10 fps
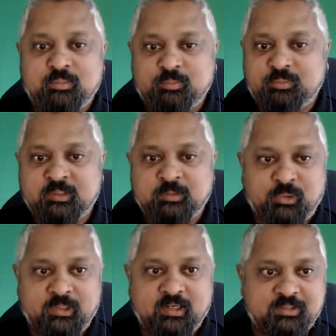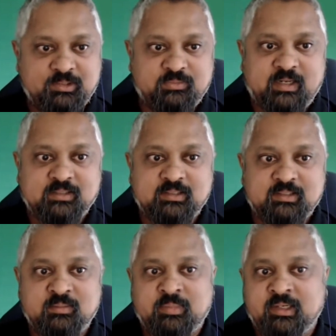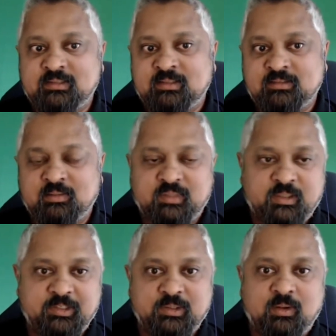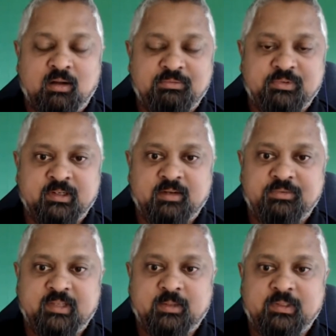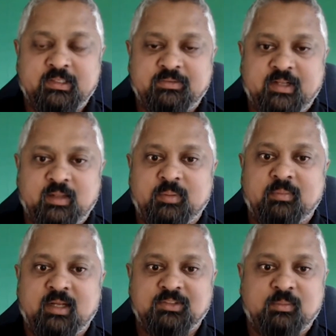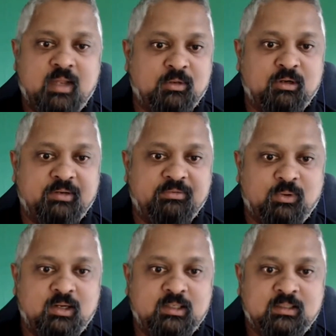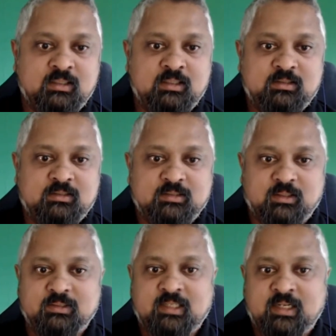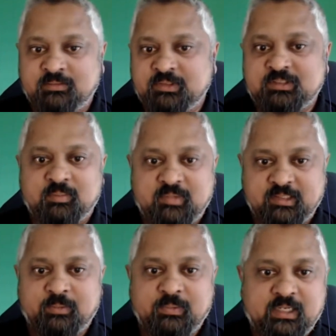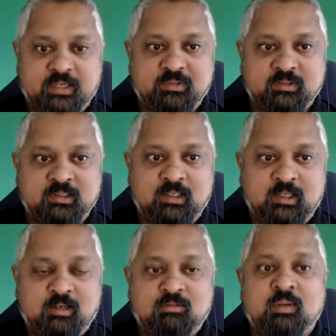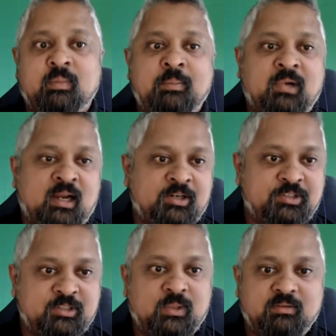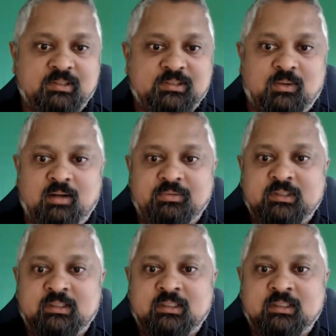deploy it onto a file system, but it's not something we do often enough that we develop a muscle memory for it. So it's kind of just something that we have to remember how to do every so often.